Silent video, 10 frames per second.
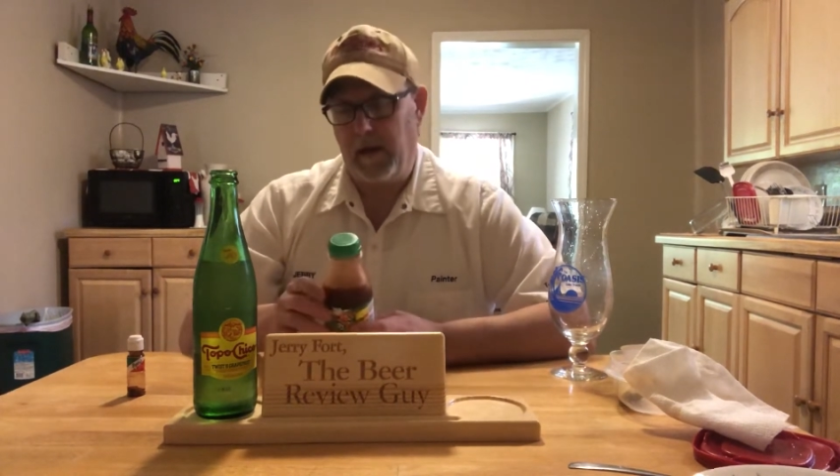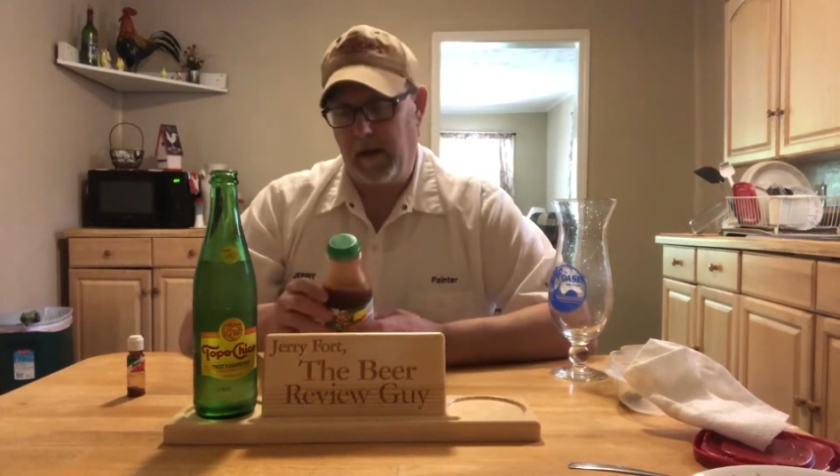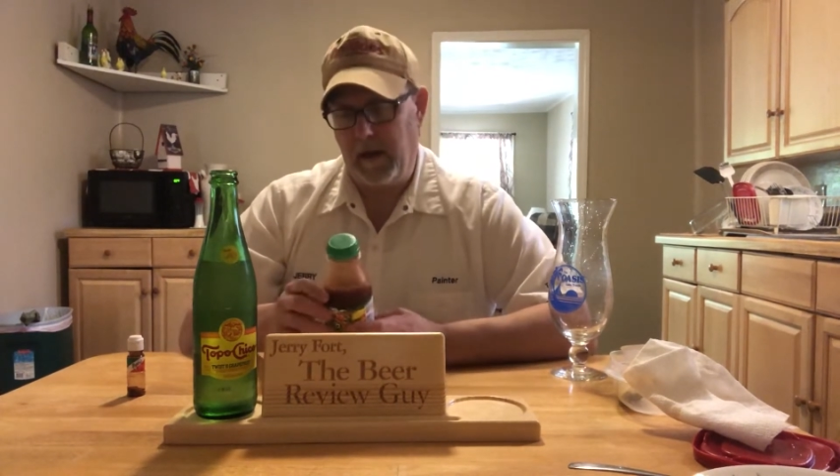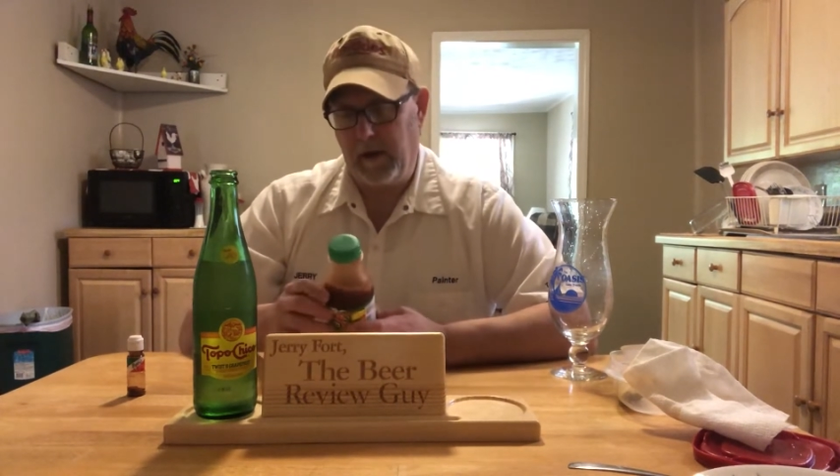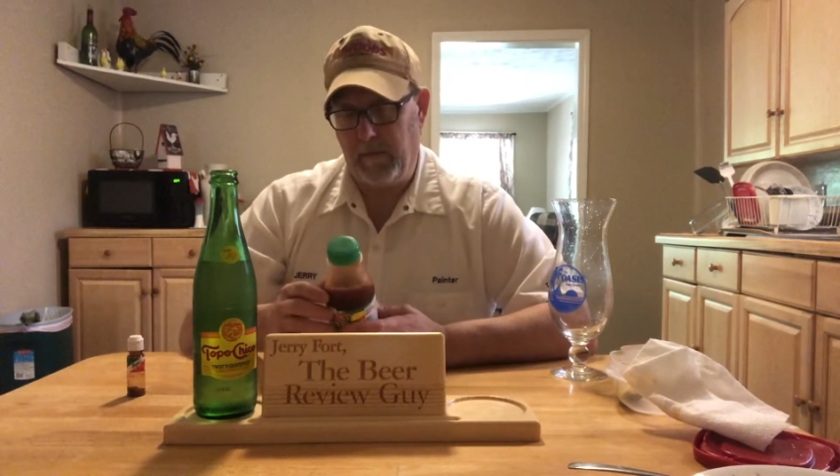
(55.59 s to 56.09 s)

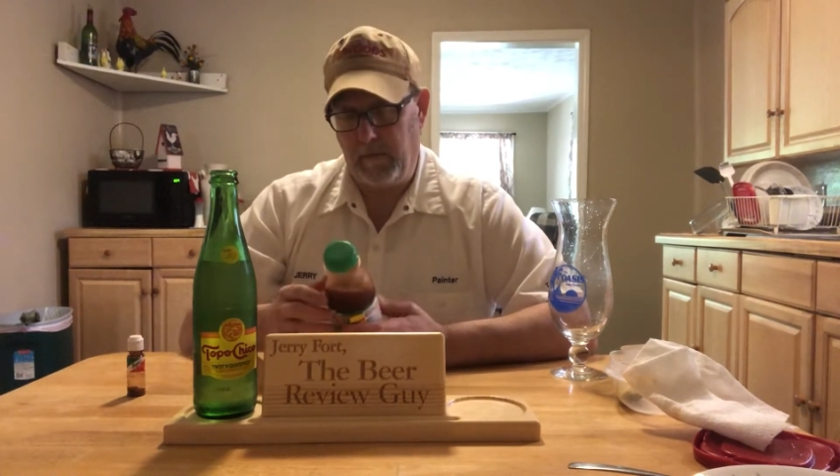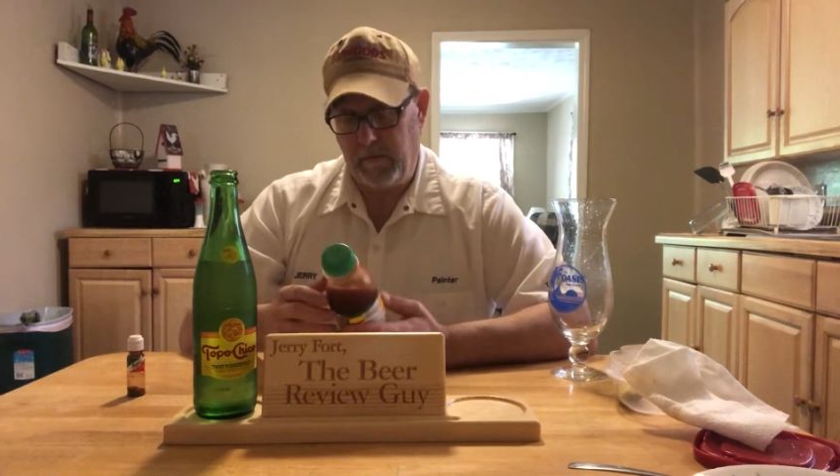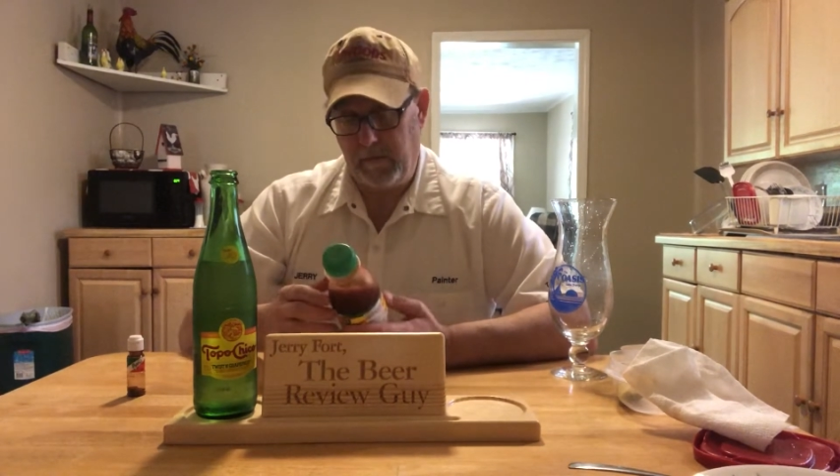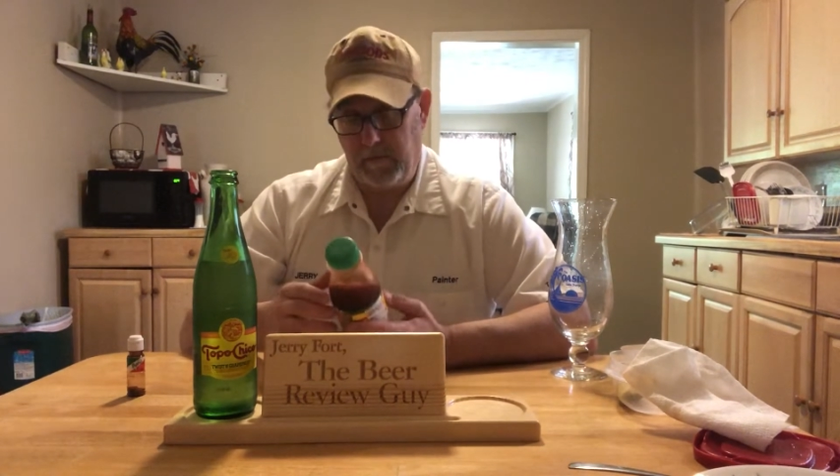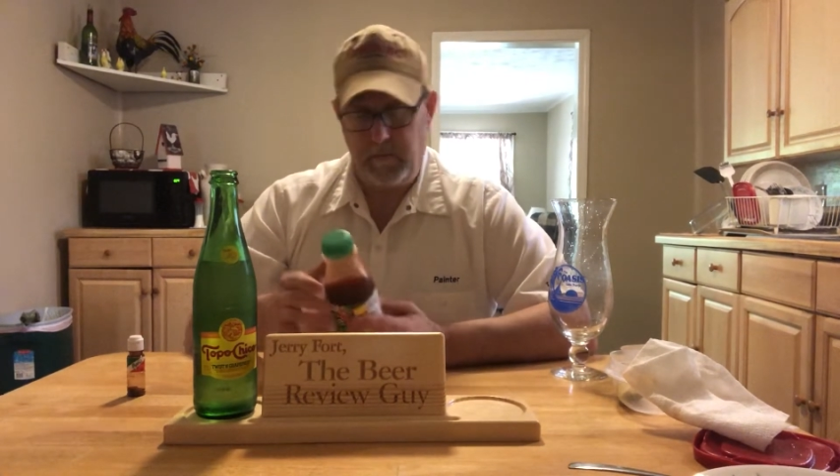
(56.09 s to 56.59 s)
Um,
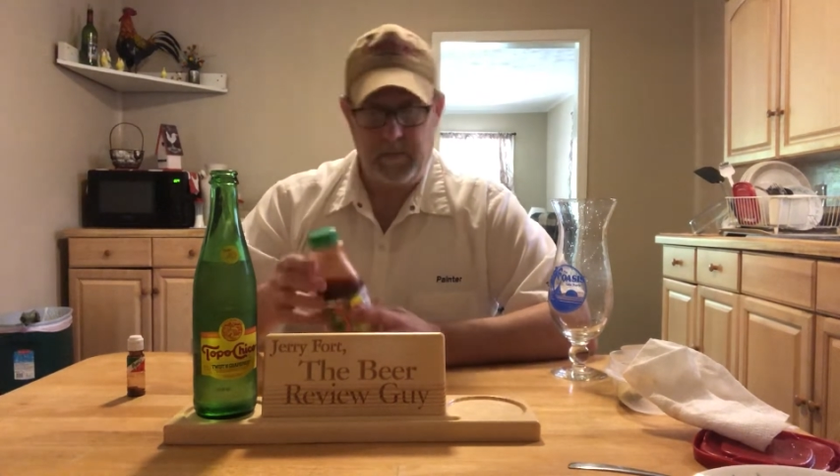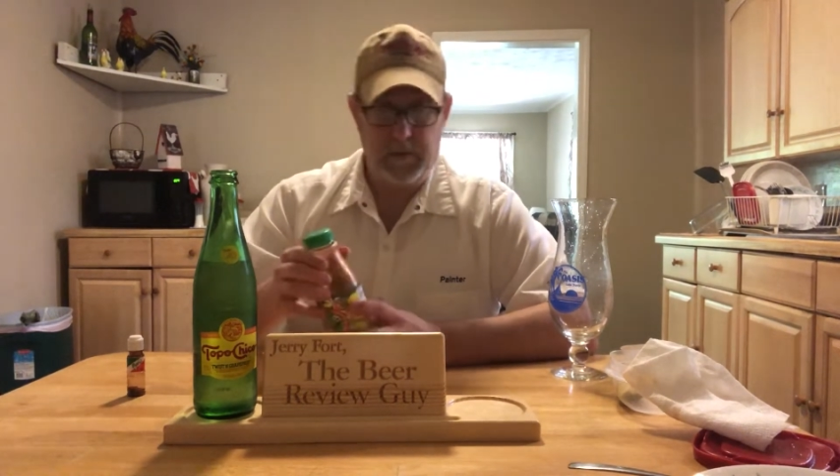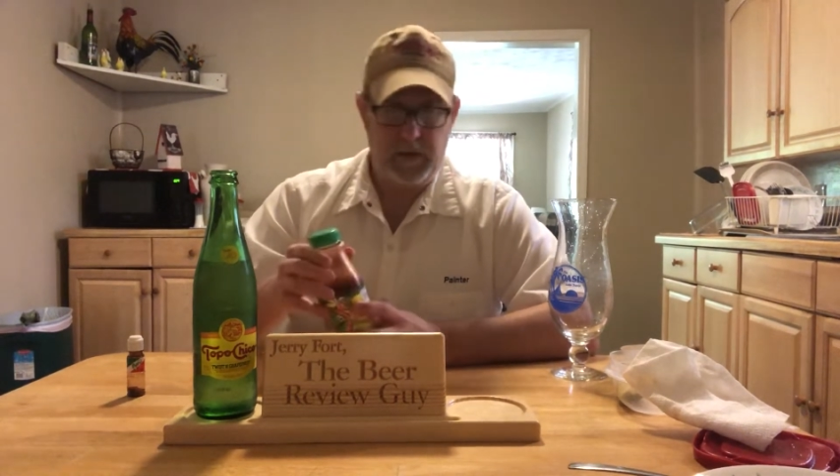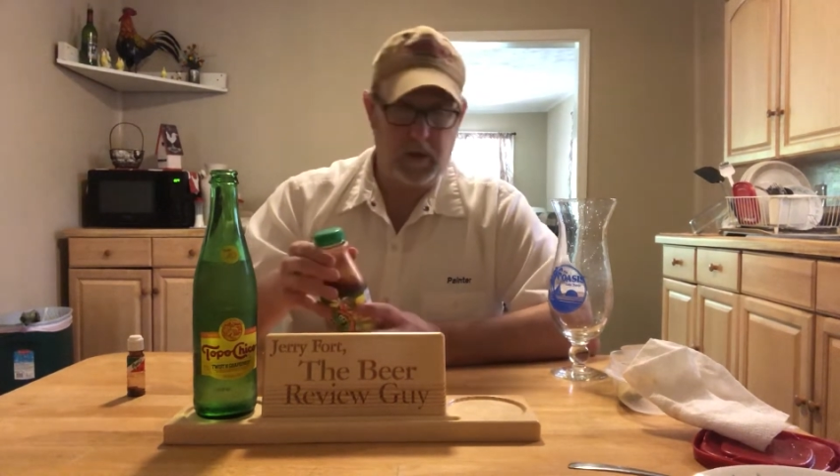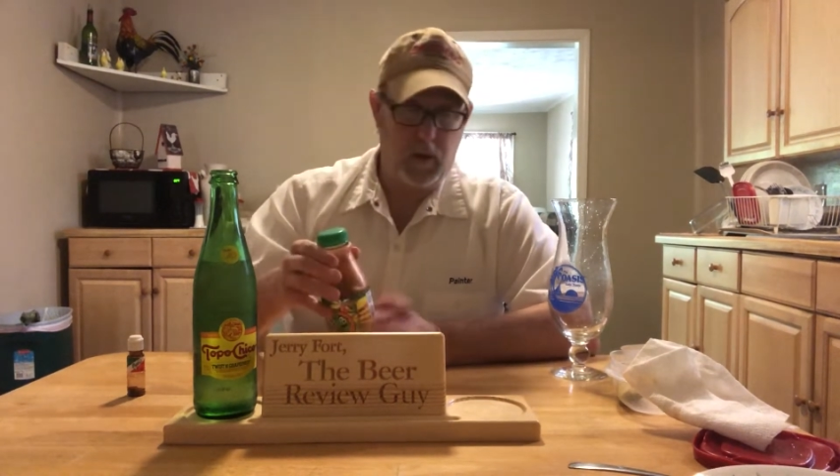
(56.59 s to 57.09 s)

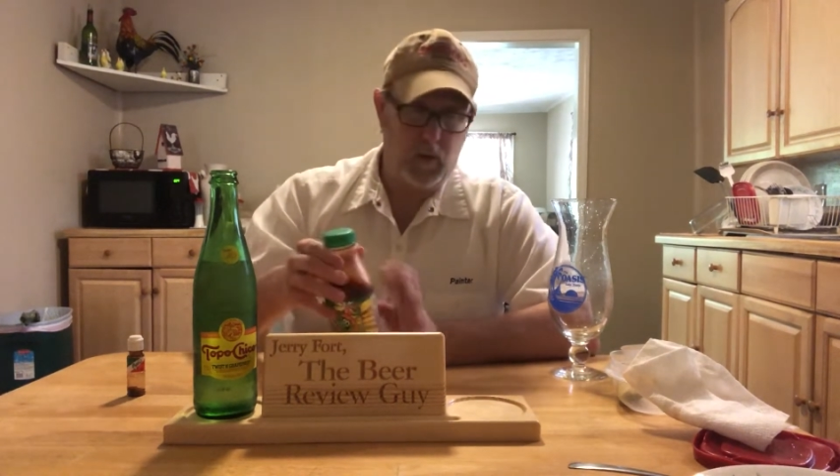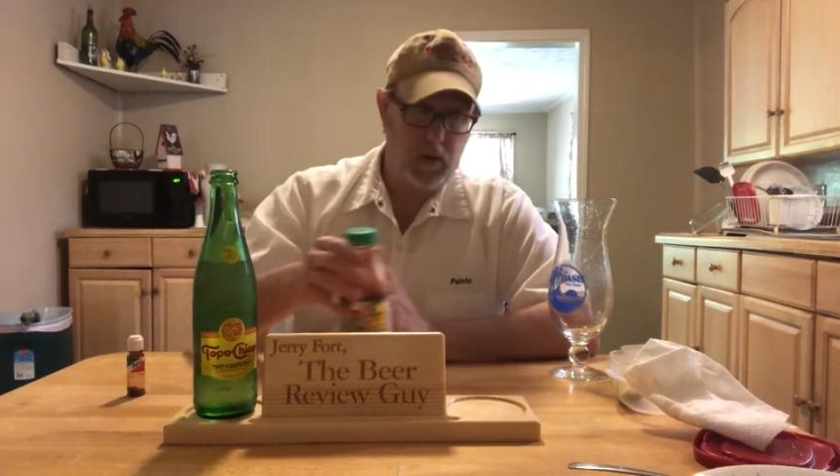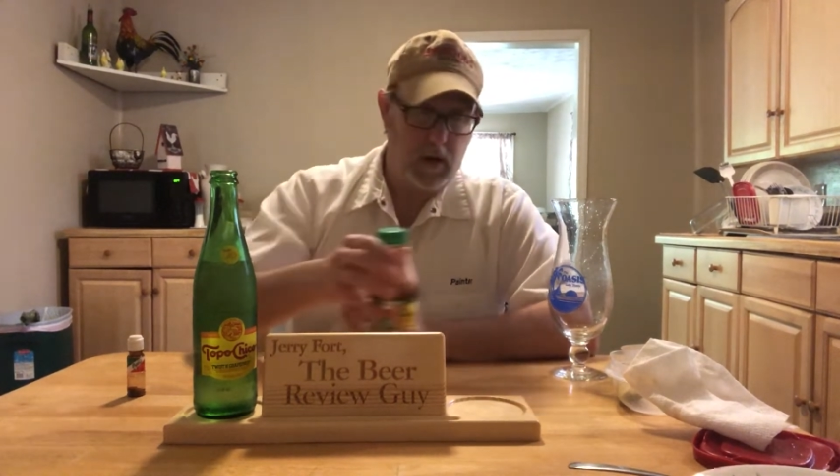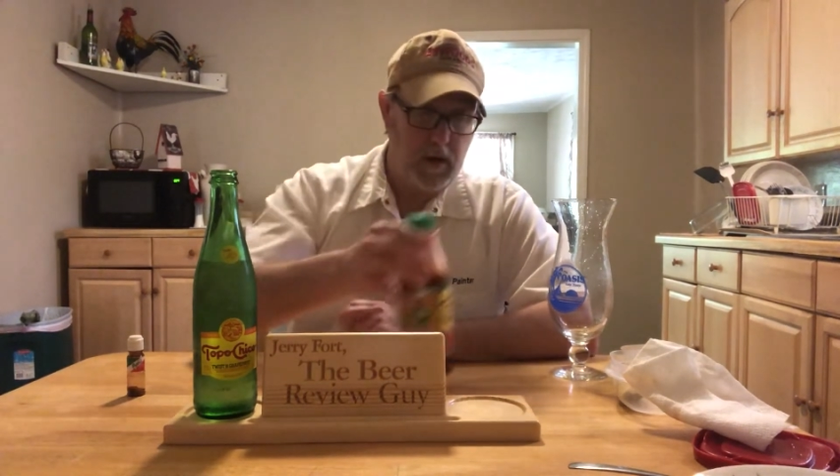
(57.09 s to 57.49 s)
so